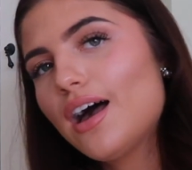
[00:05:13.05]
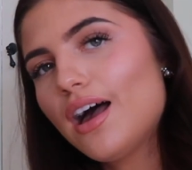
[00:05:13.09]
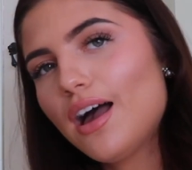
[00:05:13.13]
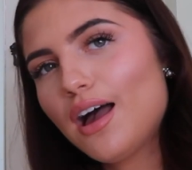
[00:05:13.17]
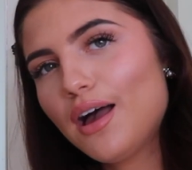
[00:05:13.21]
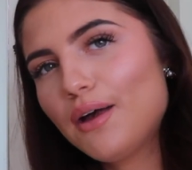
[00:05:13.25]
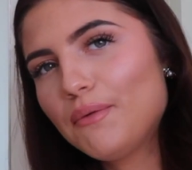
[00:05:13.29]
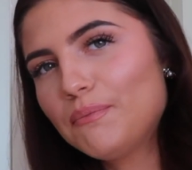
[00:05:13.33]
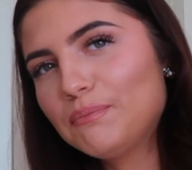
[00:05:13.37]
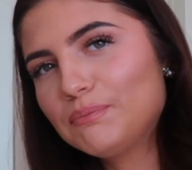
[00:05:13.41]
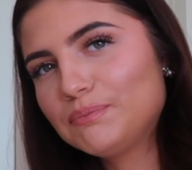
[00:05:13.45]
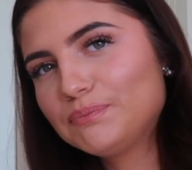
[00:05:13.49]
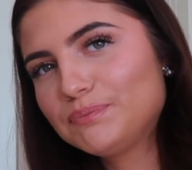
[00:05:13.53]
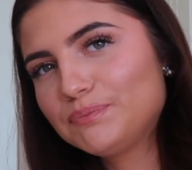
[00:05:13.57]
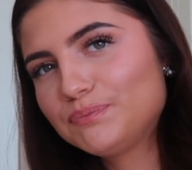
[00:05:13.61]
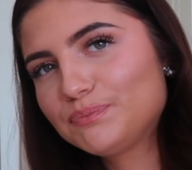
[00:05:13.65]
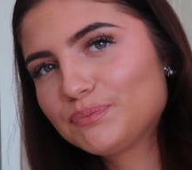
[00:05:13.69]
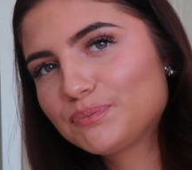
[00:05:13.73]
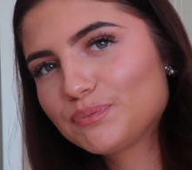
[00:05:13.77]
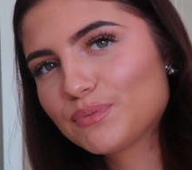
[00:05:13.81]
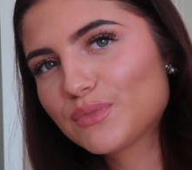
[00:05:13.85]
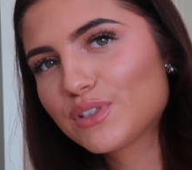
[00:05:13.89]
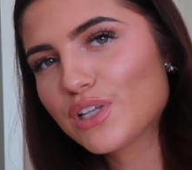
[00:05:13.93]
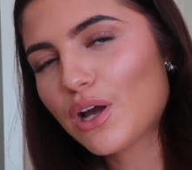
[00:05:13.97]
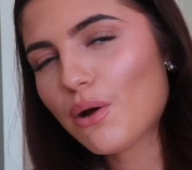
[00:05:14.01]

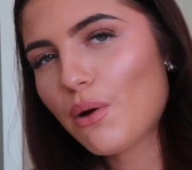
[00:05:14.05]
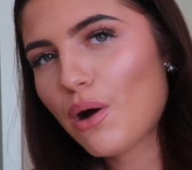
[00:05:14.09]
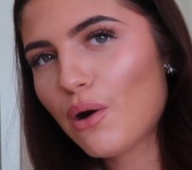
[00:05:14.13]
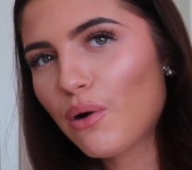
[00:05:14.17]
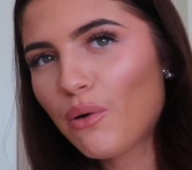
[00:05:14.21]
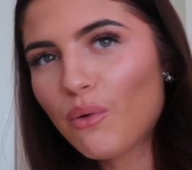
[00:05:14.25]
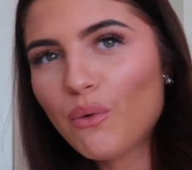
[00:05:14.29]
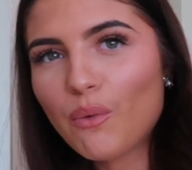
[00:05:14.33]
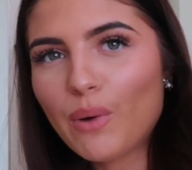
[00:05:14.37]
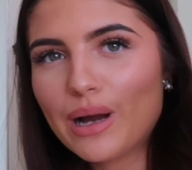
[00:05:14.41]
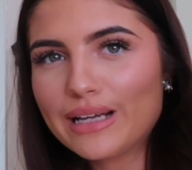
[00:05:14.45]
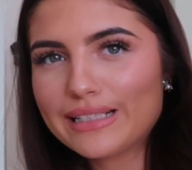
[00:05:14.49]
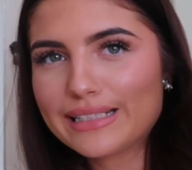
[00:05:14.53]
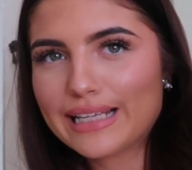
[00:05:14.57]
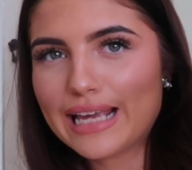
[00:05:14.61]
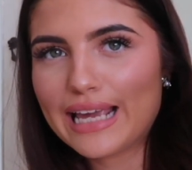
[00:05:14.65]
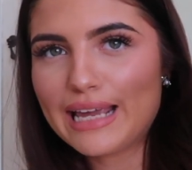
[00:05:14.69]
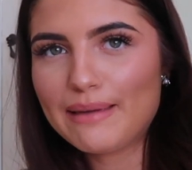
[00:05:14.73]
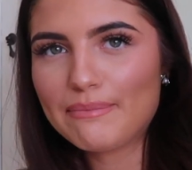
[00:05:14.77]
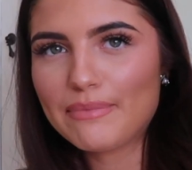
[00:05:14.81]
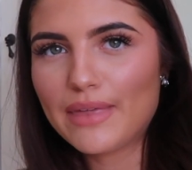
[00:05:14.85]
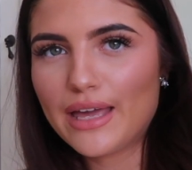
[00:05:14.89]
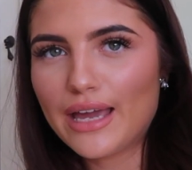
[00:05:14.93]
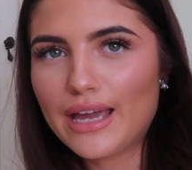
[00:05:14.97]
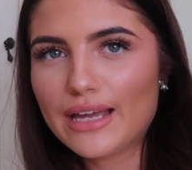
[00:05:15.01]
So I'll always
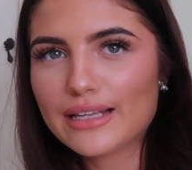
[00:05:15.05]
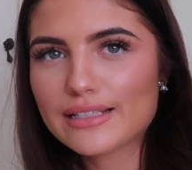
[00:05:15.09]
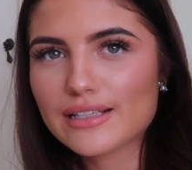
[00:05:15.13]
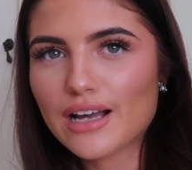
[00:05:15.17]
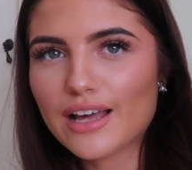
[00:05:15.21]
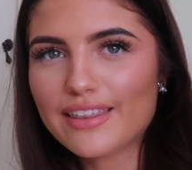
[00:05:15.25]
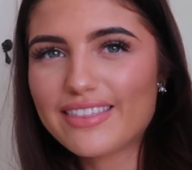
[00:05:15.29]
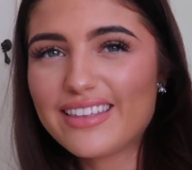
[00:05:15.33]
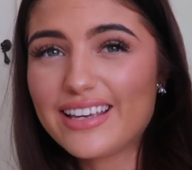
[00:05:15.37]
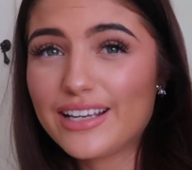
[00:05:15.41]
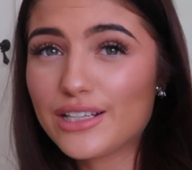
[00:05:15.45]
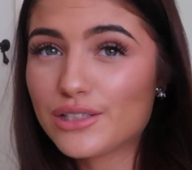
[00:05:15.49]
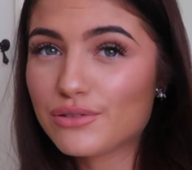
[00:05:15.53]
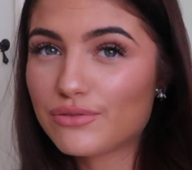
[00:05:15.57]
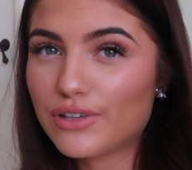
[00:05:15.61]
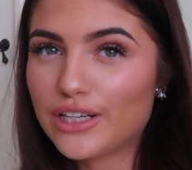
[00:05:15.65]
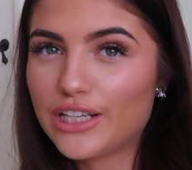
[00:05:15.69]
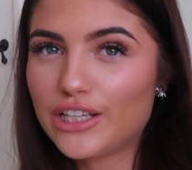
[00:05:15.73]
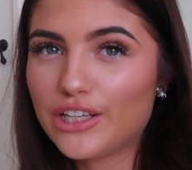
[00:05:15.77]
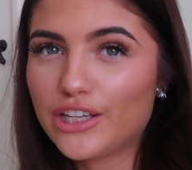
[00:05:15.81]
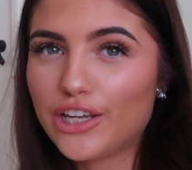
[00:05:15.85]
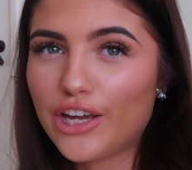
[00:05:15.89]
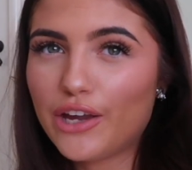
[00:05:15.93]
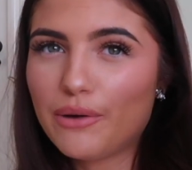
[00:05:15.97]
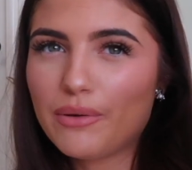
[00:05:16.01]
keep this. I think it's
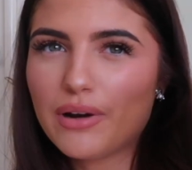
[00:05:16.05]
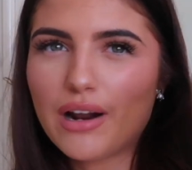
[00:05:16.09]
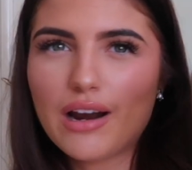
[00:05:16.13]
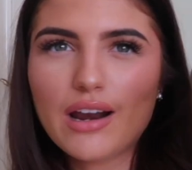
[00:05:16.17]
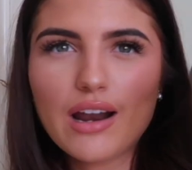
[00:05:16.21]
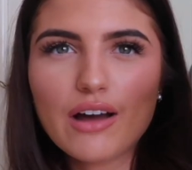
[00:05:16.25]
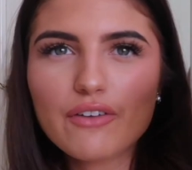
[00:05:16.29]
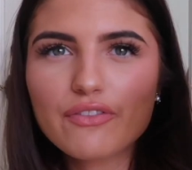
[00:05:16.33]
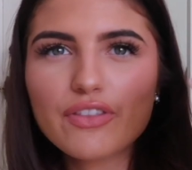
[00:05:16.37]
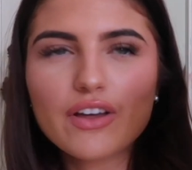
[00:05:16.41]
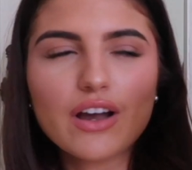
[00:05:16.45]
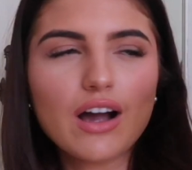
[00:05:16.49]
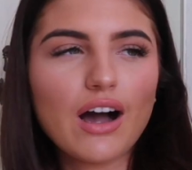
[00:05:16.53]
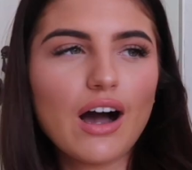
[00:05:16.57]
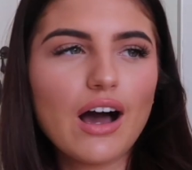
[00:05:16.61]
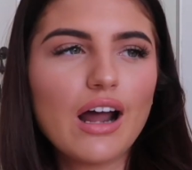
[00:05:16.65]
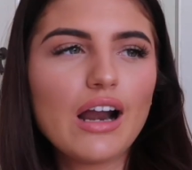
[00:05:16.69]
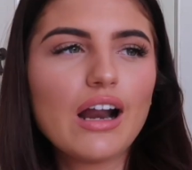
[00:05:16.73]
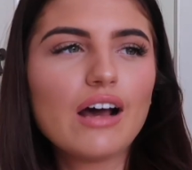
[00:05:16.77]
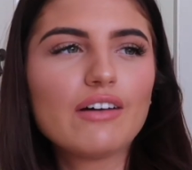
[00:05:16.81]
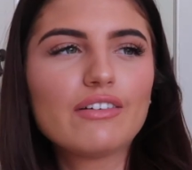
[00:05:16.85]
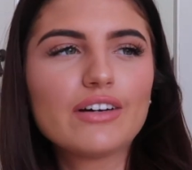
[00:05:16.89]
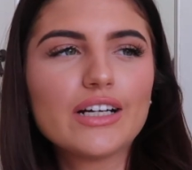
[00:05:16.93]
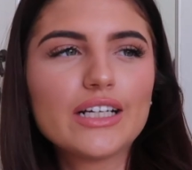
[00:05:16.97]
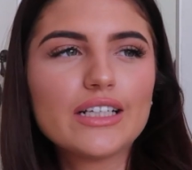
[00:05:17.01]
really cute, and I love the
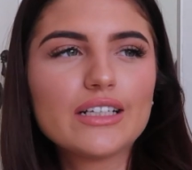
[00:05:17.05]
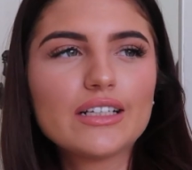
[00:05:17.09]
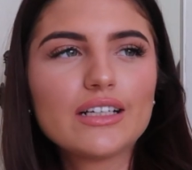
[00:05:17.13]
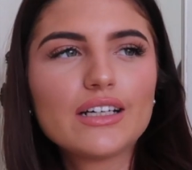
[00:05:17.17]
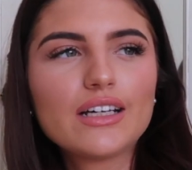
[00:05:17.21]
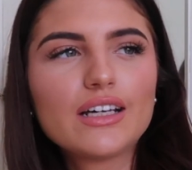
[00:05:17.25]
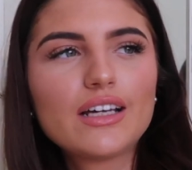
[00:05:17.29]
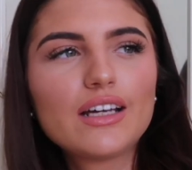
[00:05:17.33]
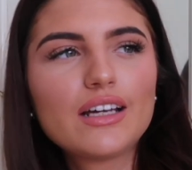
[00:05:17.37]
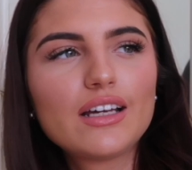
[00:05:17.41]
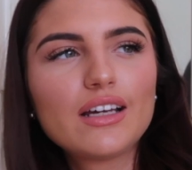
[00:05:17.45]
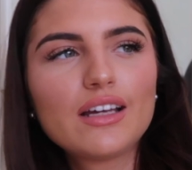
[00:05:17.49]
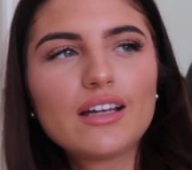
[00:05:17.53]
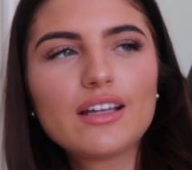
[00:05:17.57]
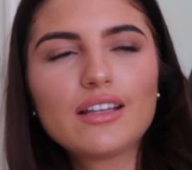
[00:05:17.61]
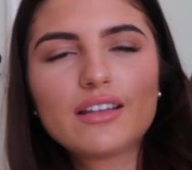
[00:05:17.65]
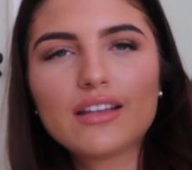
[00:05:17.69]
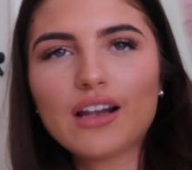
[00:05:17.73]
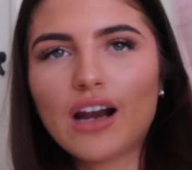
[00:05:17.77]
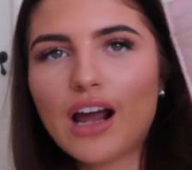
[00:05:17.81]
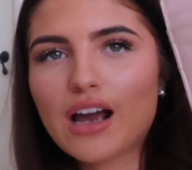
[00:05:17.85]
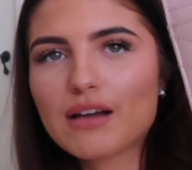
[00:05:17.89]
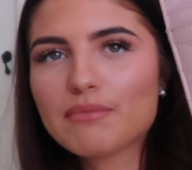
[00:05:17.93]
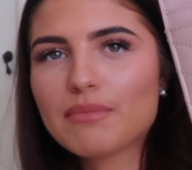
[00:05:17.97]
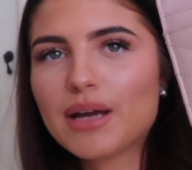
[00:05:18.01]
colour and
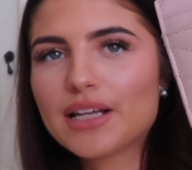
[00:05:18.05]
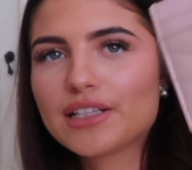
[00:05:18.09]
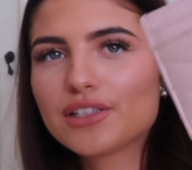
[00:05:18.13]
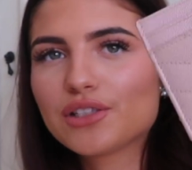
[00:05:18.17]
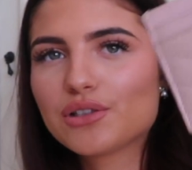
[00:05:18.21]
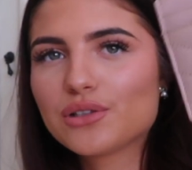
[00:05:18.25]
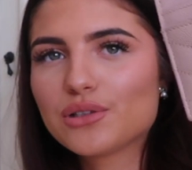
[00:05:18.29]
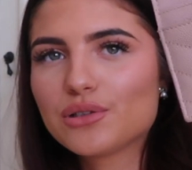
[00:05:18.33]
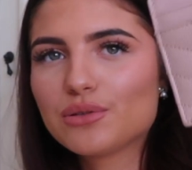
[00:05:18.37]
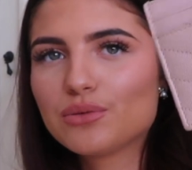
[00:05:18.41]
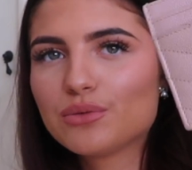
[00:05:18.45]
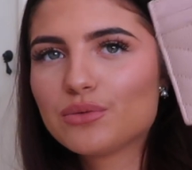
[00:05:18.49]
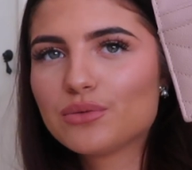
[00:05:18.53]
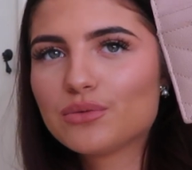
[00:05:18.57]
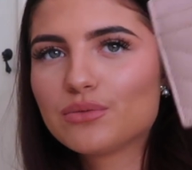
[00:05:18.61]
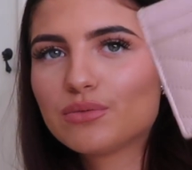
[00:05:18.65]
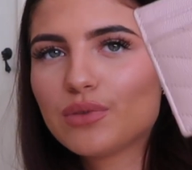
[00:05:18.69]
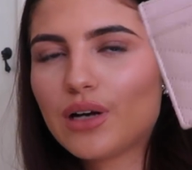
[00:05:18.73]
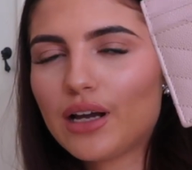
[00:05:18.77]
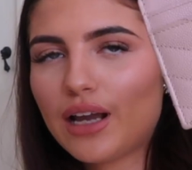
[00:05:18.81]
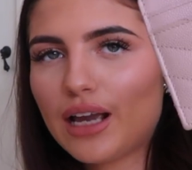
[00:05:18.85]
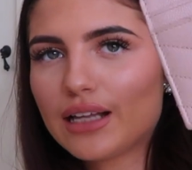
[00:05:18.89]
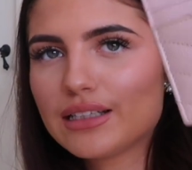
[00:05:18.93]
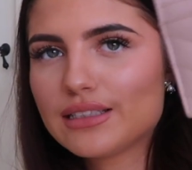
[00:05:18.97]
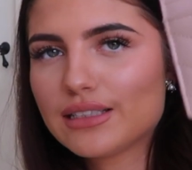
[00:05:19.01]
the like metal
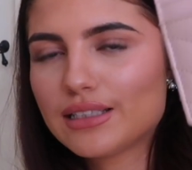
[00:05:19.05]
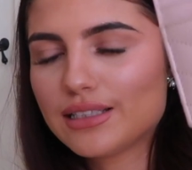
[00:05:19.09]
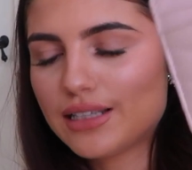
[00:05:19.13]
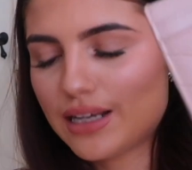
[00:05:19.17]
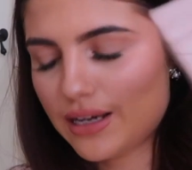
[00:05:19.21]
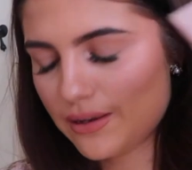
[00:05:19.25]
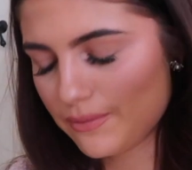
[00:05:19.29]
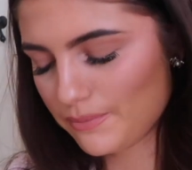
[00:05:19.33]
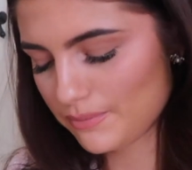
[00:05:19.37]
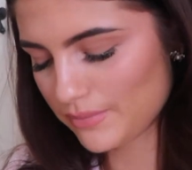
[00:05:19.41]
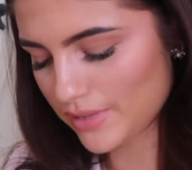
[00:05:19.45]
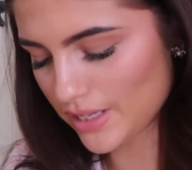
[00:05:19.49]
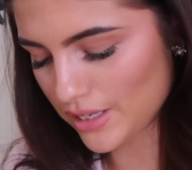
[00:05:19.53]
against it.